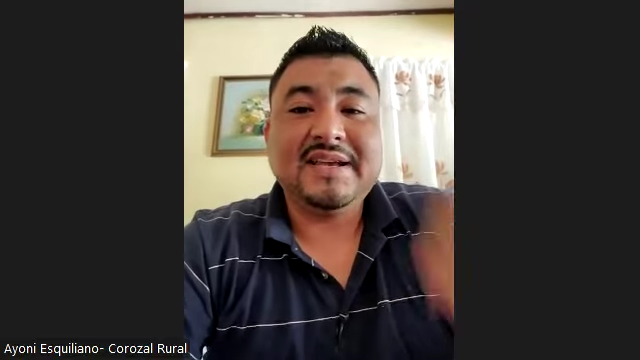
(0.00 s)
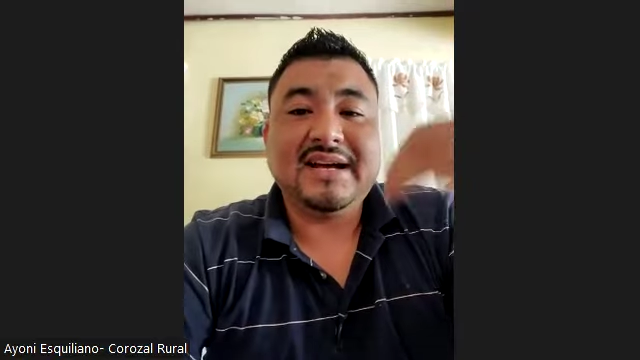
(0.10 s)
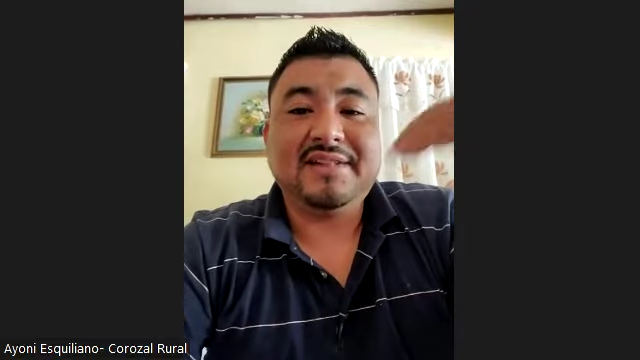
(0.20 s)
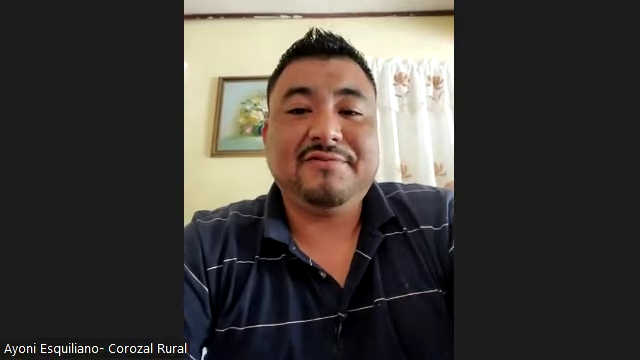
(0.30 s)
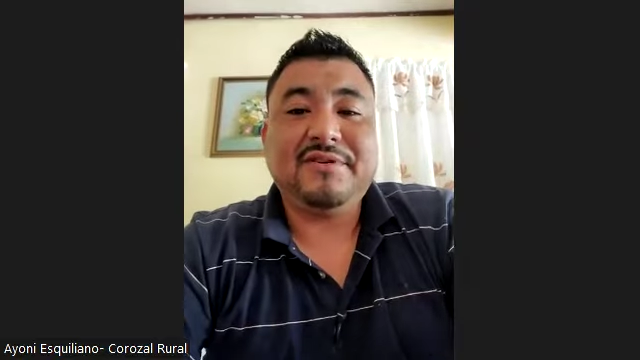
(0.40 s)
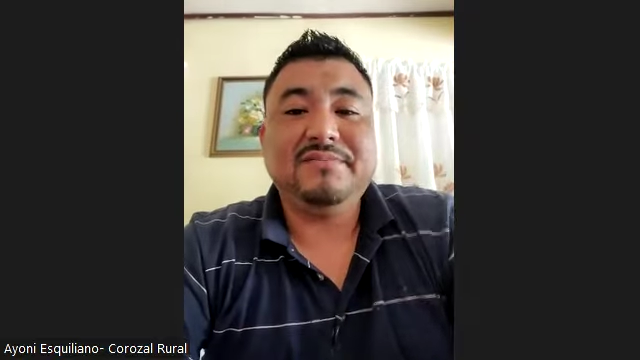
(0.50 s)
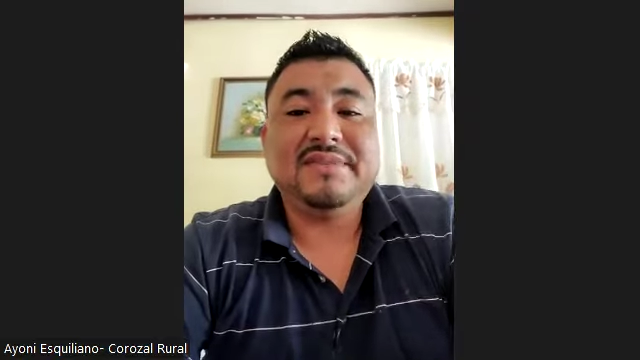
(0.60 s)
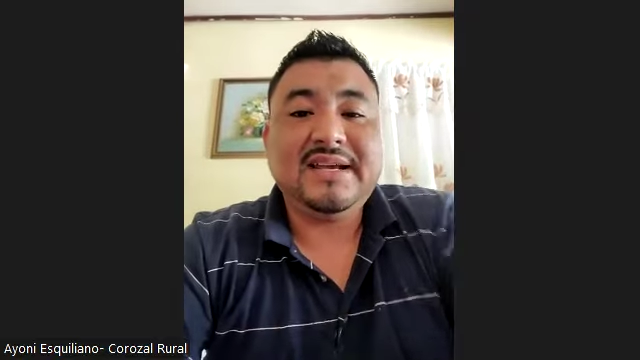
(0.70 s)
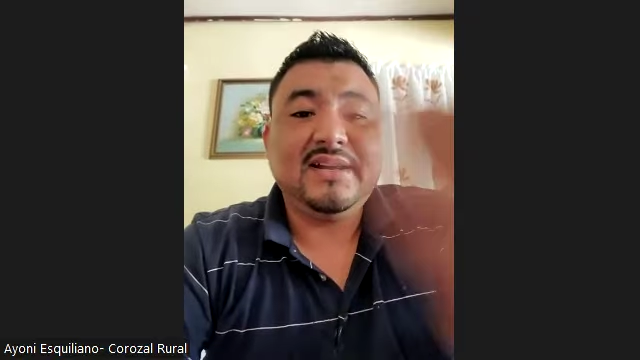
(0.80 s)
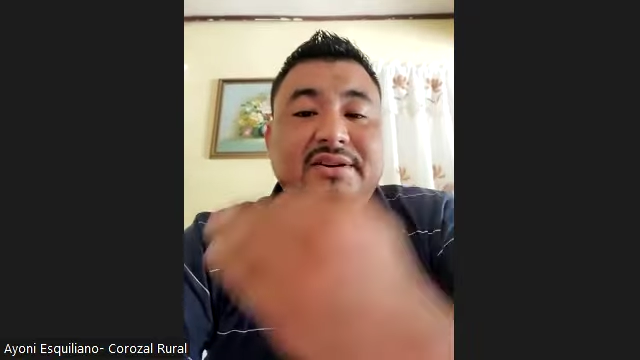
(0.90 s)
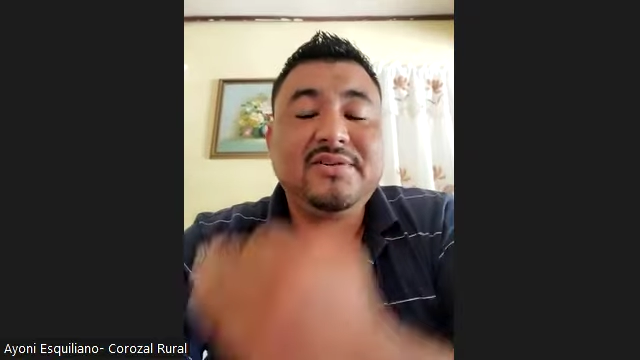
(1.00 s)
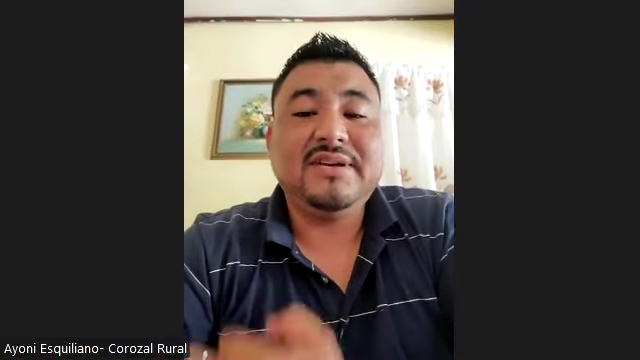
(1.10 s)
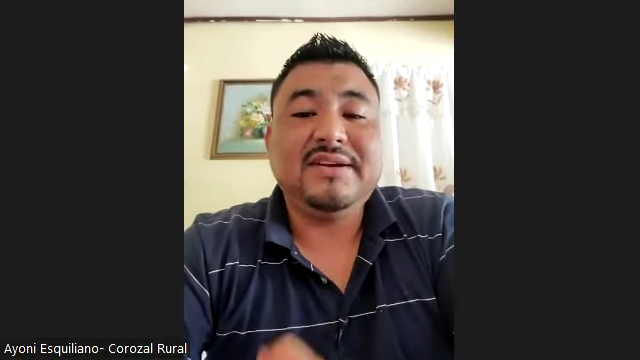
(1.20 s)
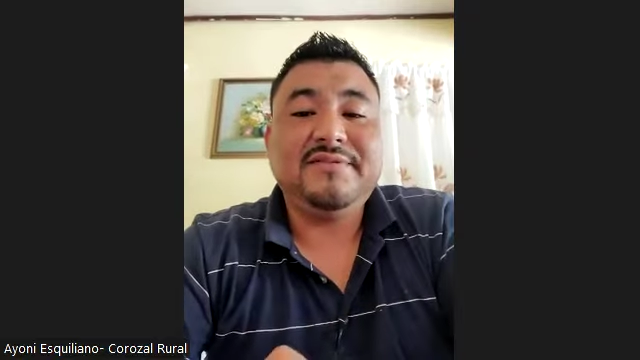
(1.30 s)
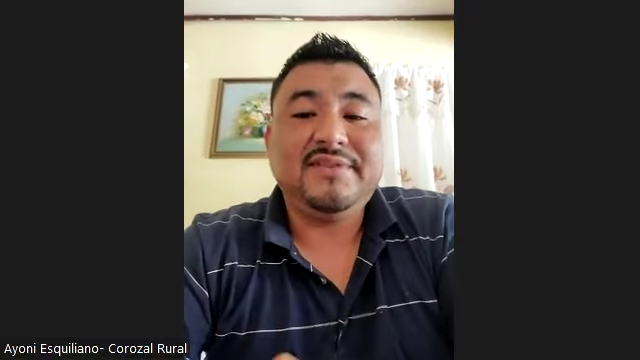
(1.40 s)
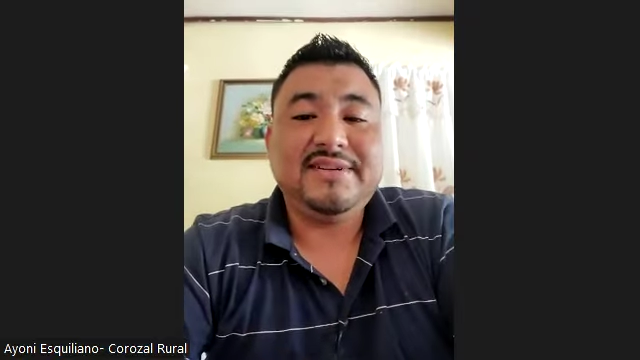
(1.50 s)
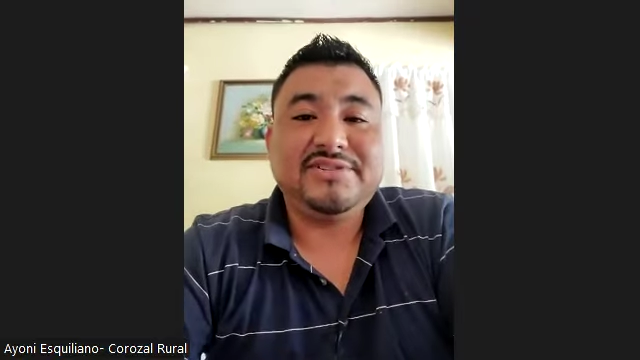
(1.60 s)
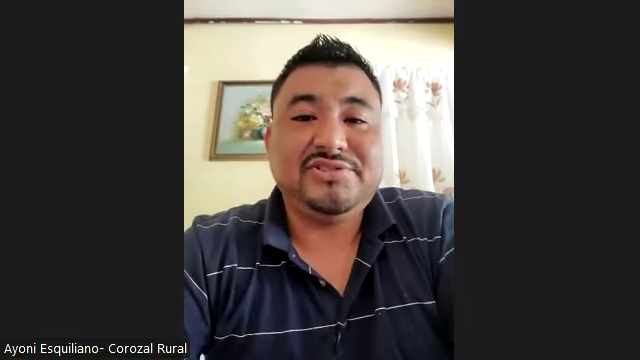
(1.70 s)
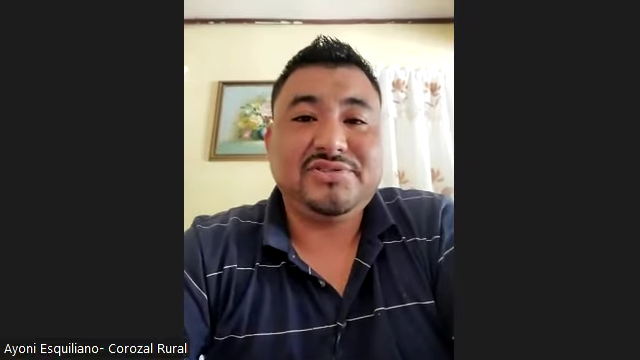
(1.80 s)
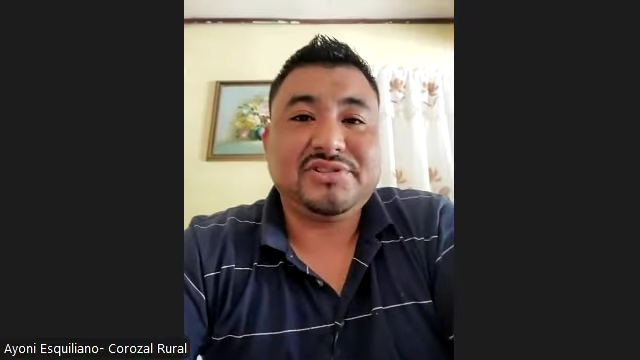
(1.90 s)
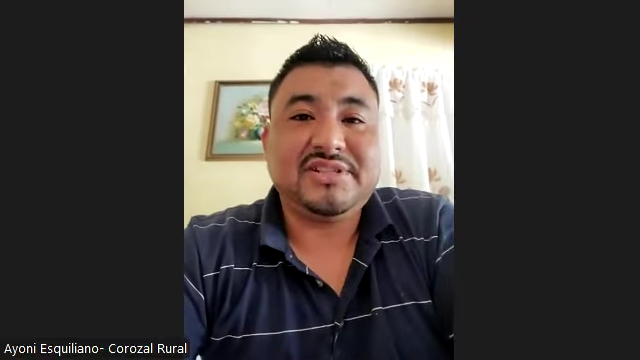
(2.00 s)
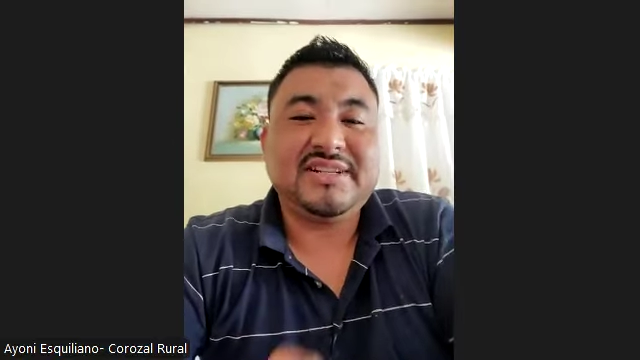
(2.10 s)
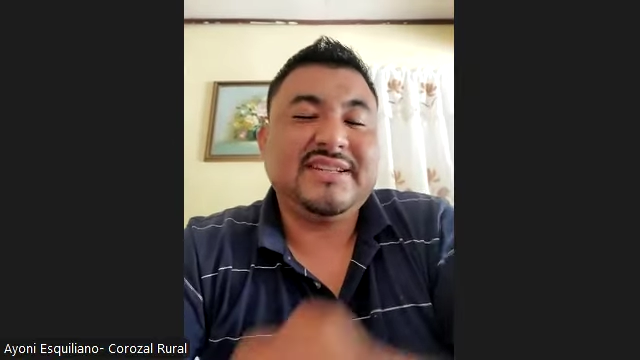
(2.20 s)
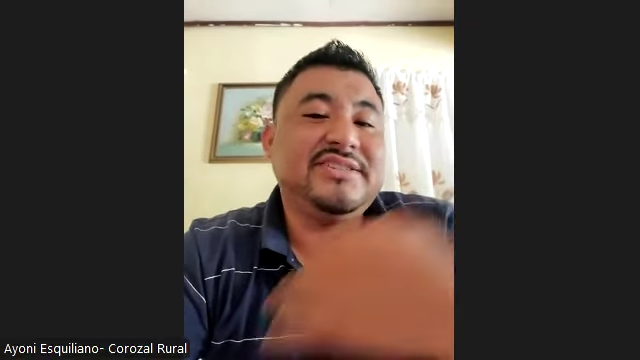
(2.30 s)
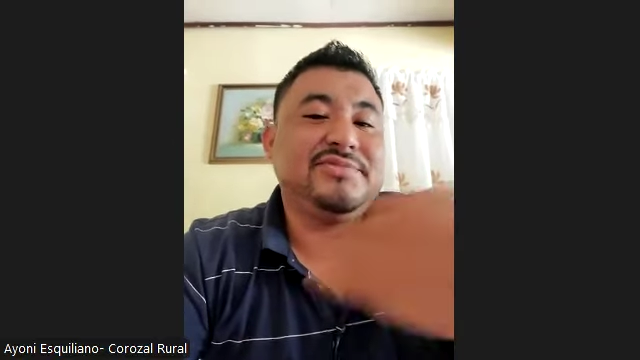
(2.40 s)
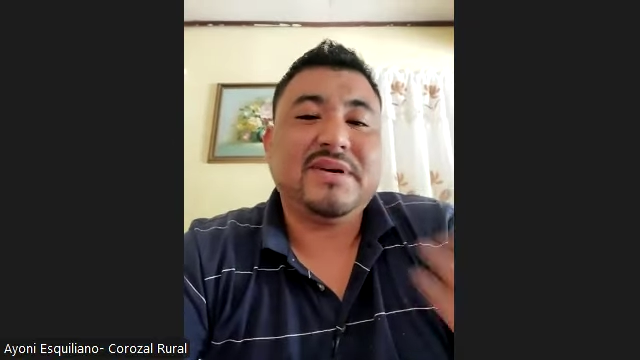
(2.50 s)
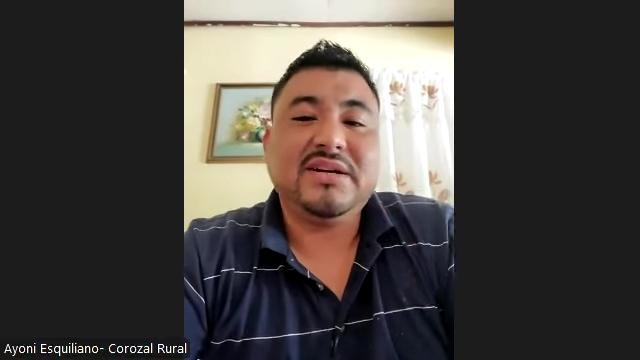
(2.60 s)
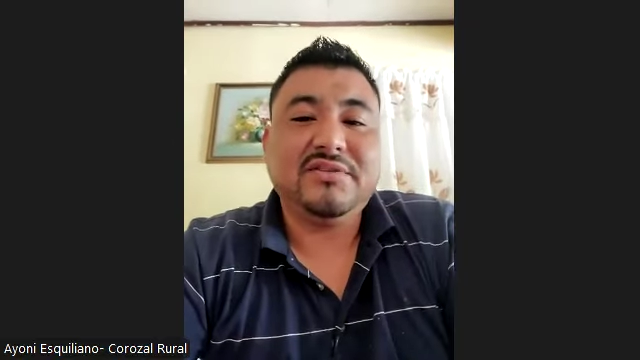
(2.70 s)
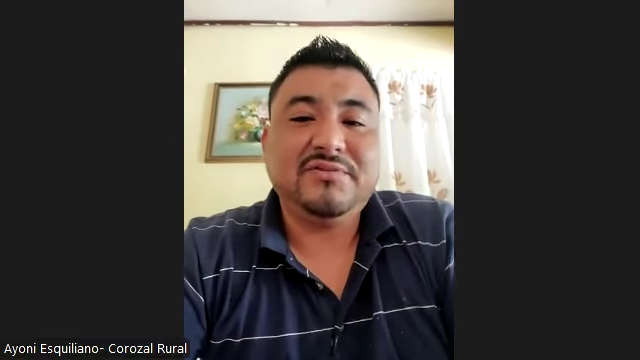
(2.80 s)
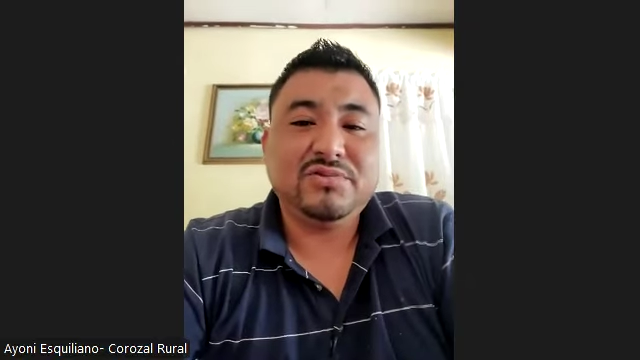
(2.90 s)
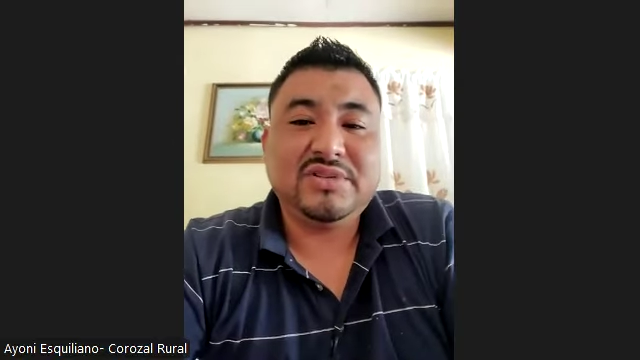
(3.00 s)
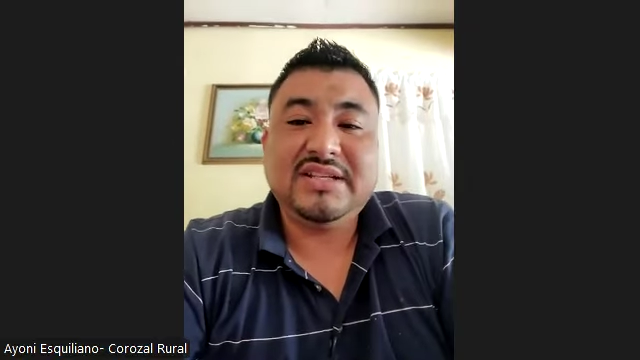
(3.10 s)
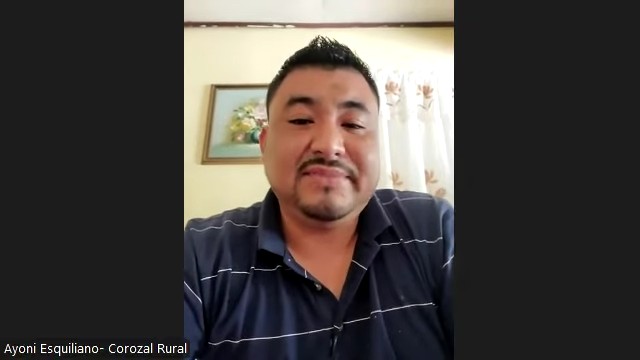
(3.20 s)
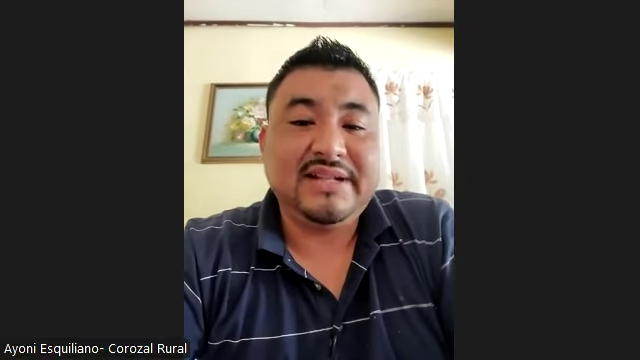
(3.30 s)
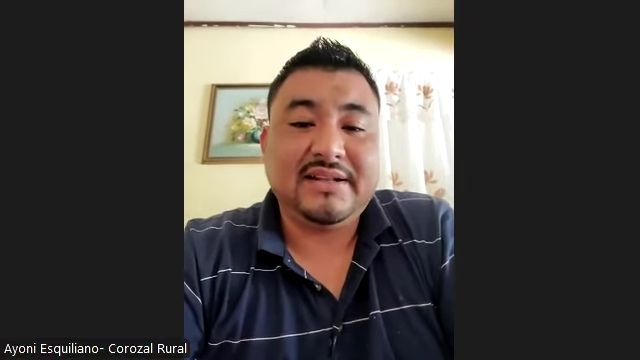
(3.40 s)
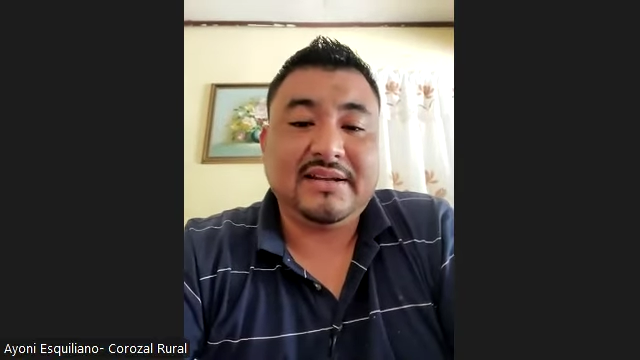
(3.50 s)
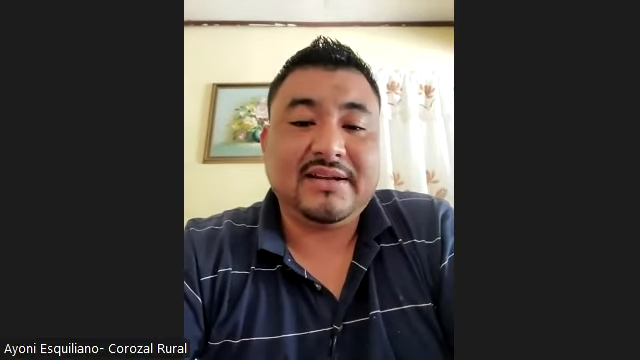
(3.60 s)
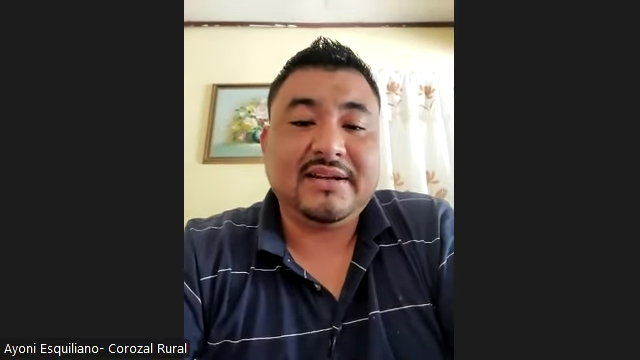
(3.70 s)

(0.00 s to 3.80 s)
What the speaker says: And from there, you give your instruction, and it's part of routine building.